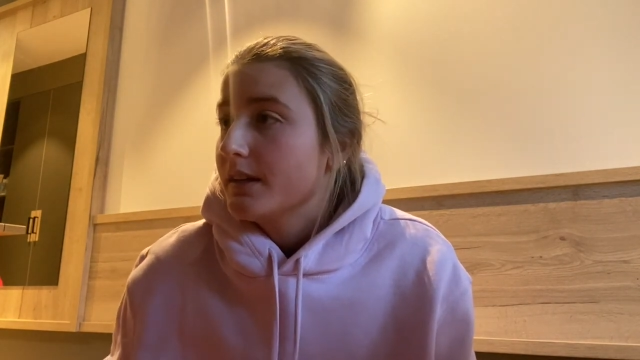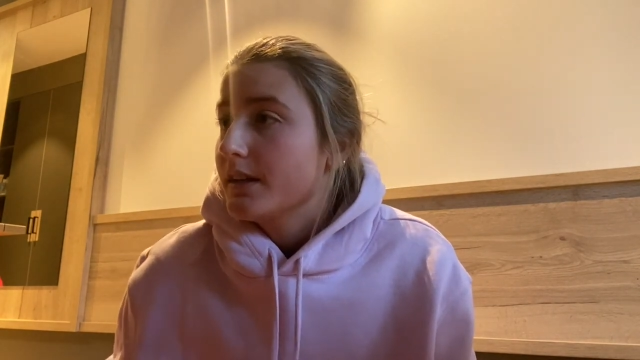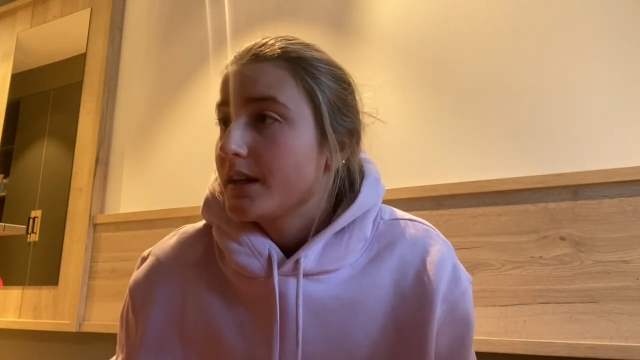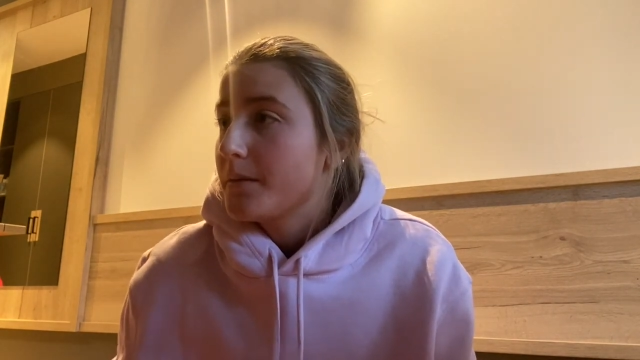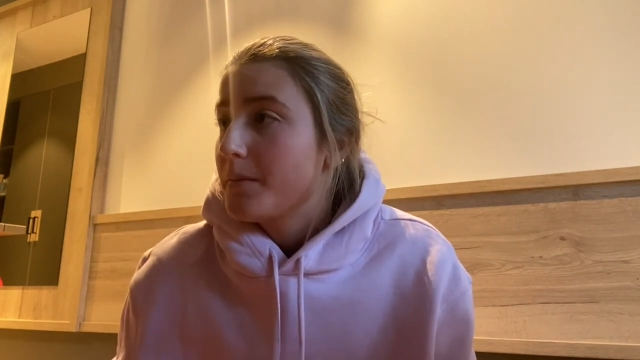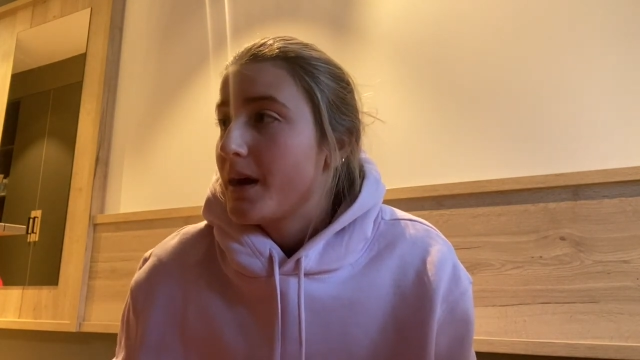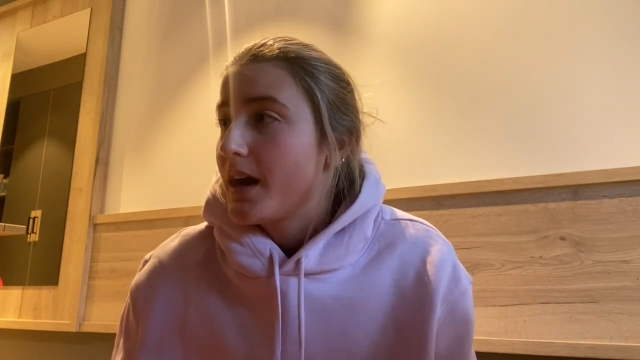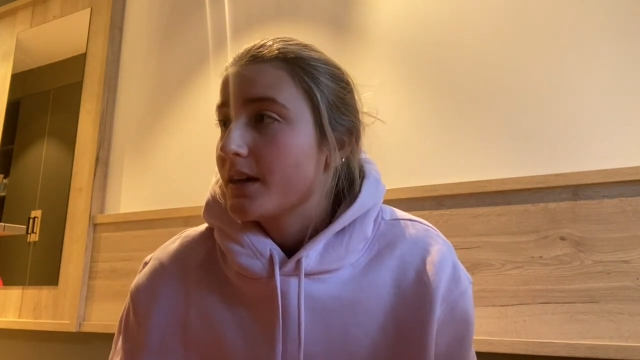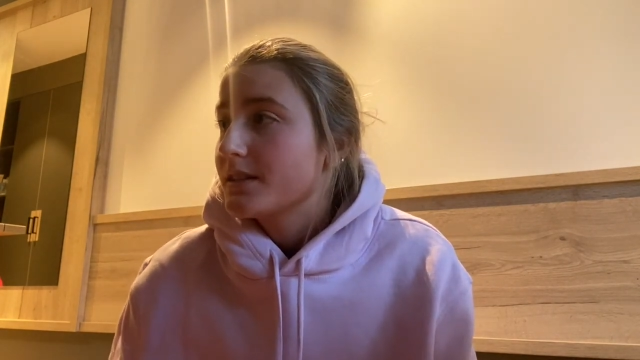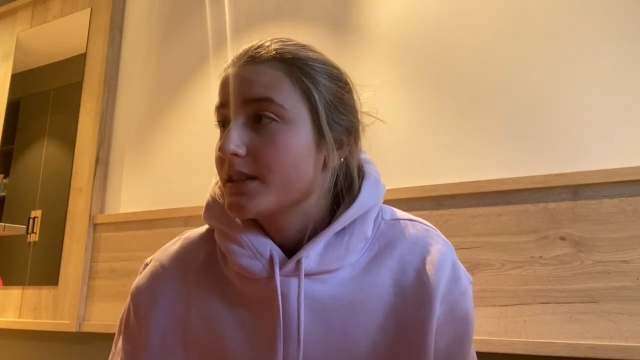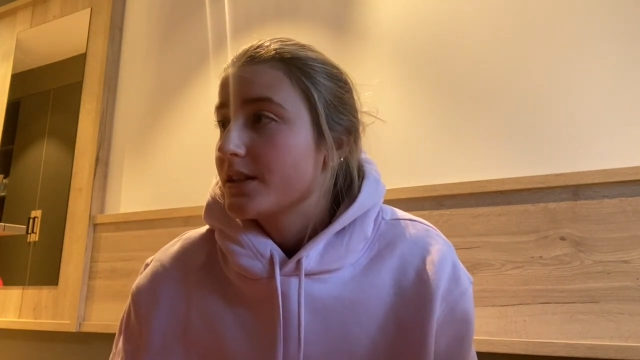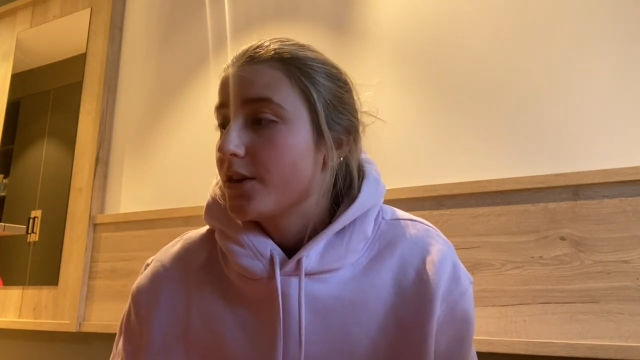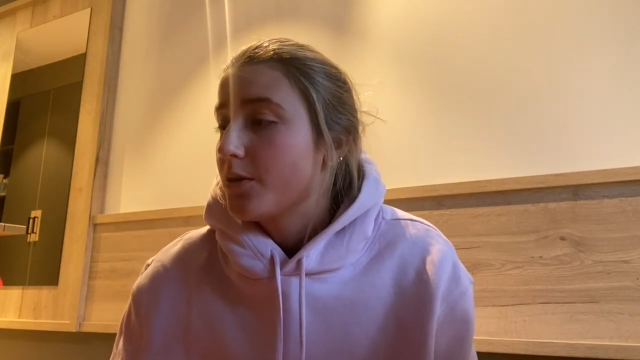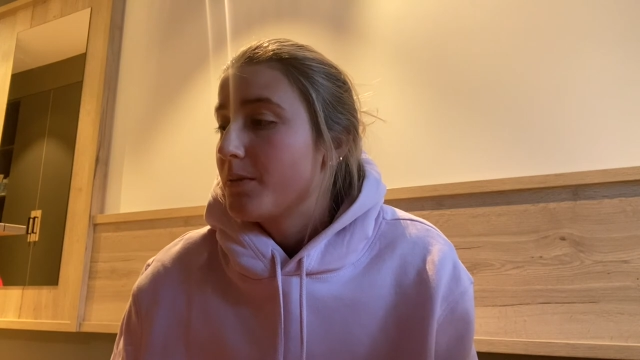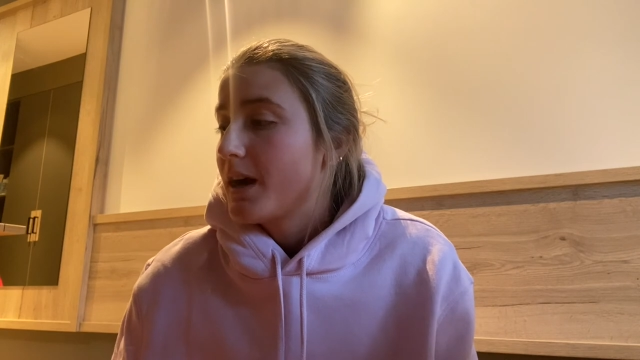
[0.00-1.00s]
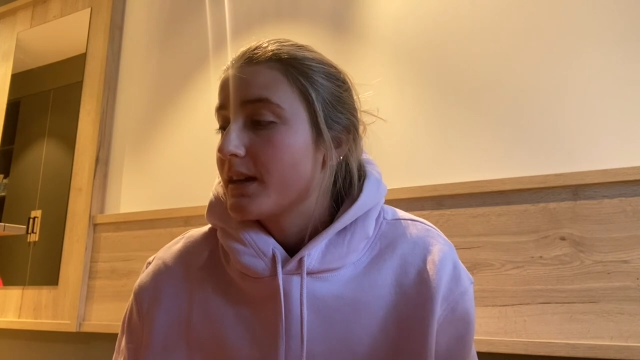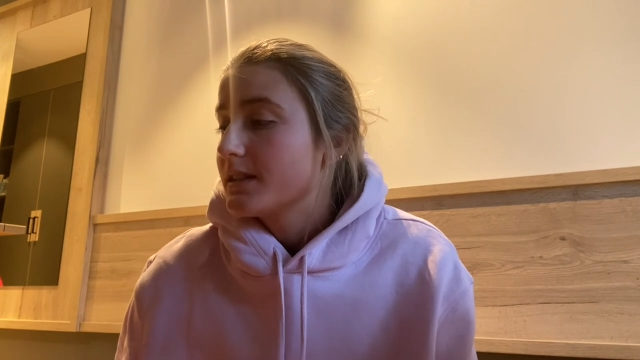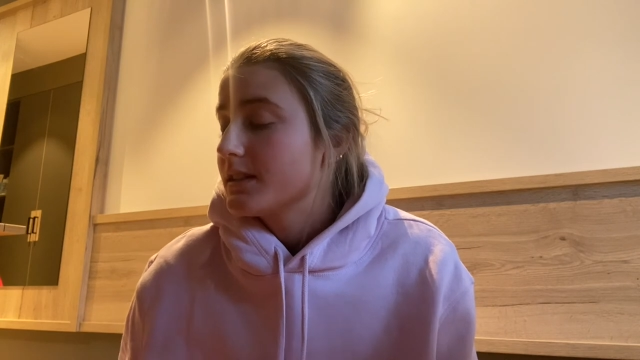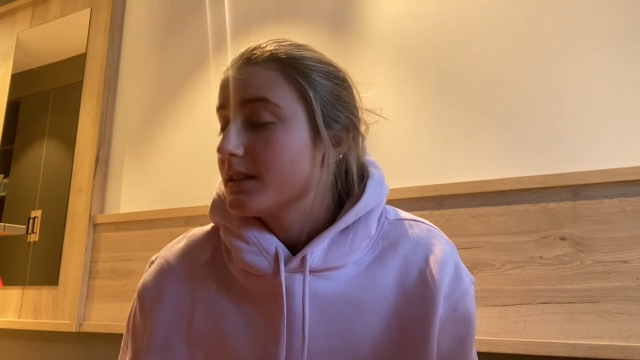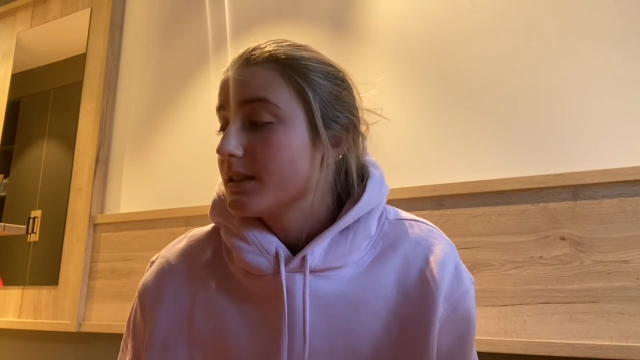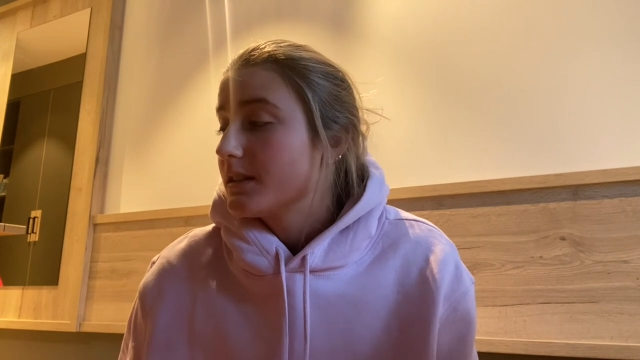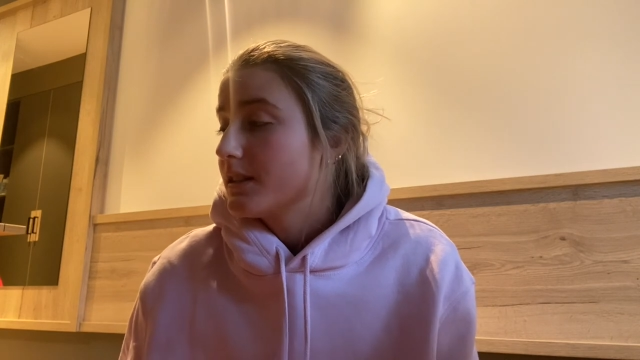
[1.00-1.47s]
get packed to go back
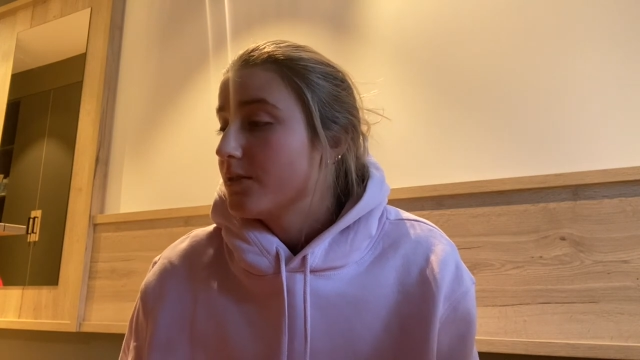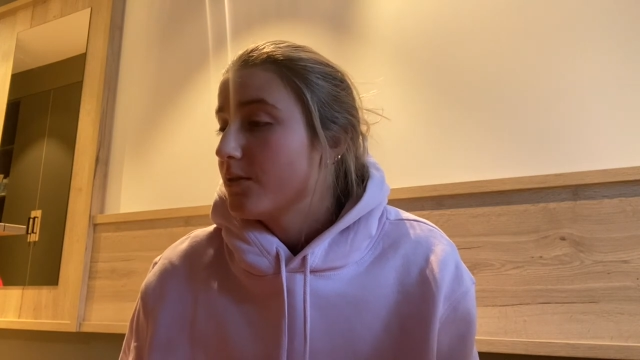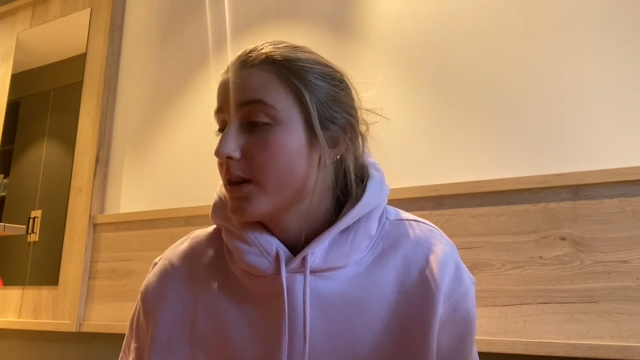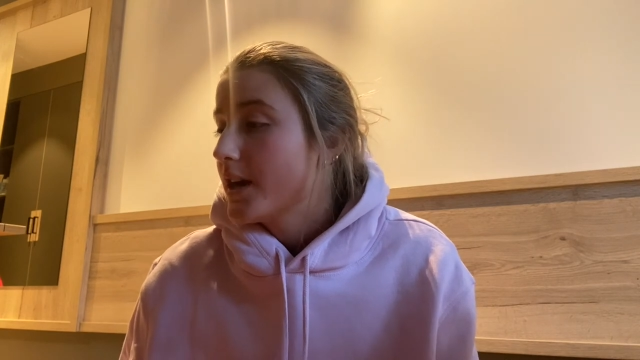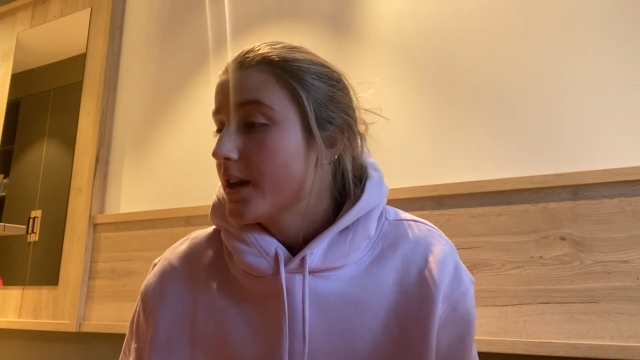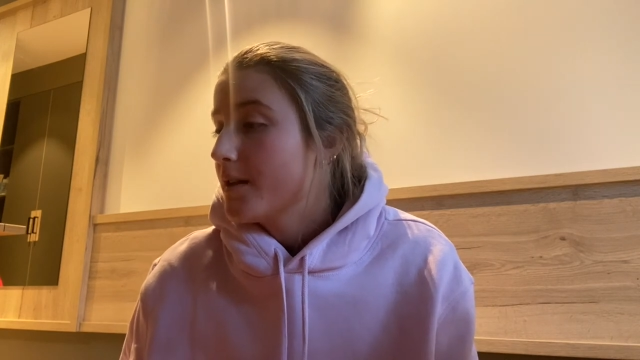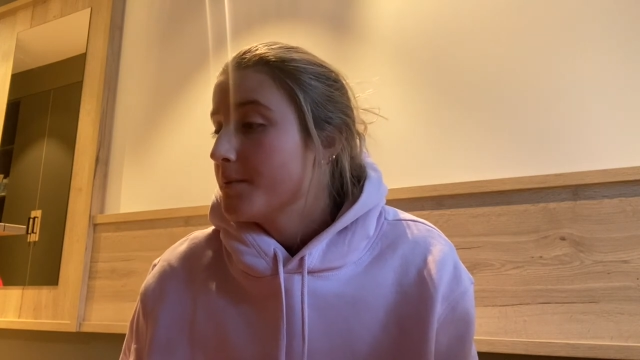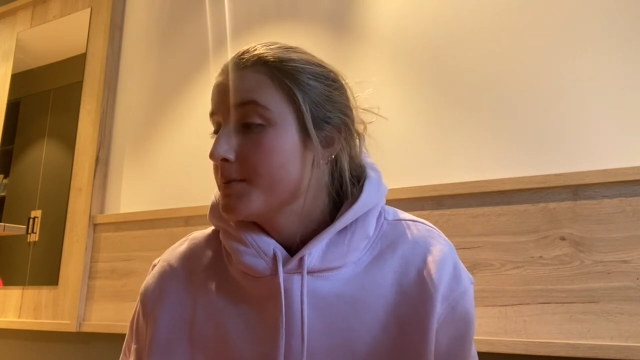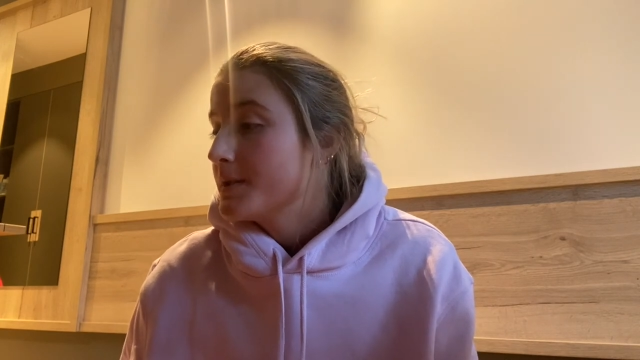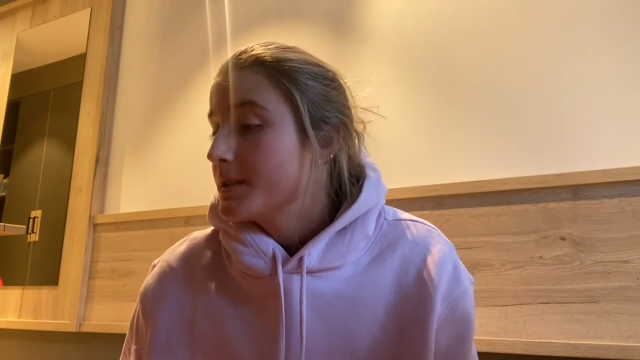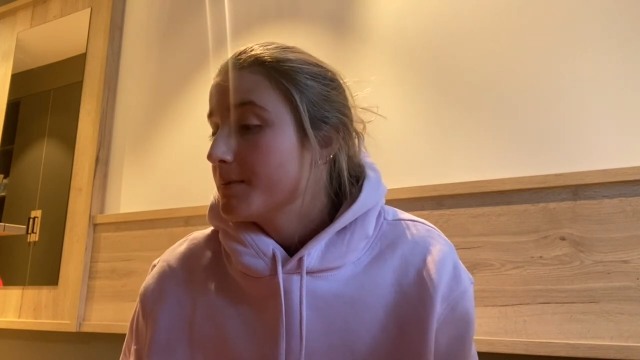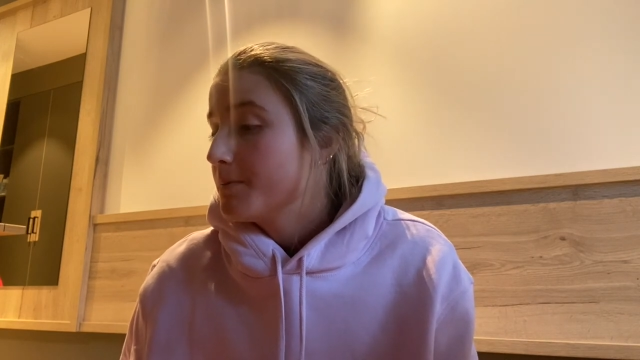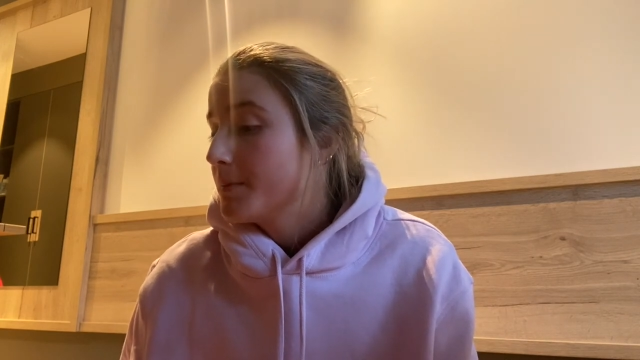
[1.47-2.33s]
to the Norams.